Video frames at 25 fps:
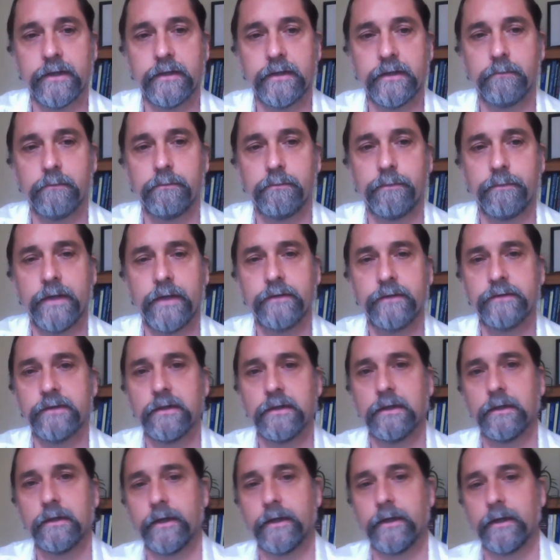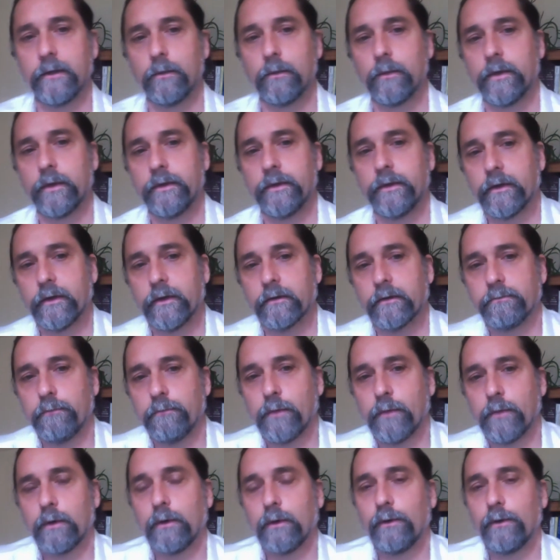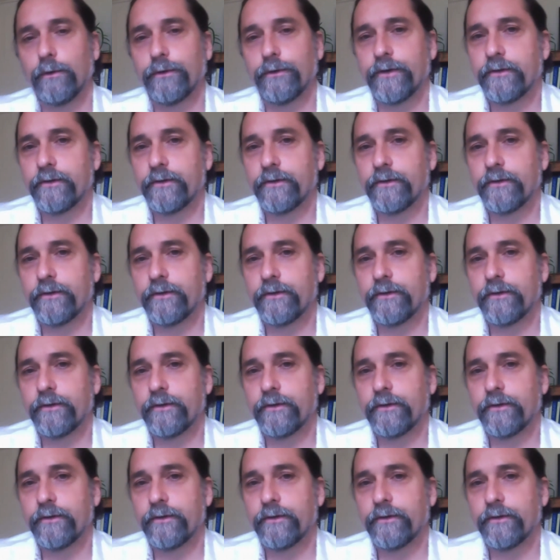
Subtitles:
that basically when there's moral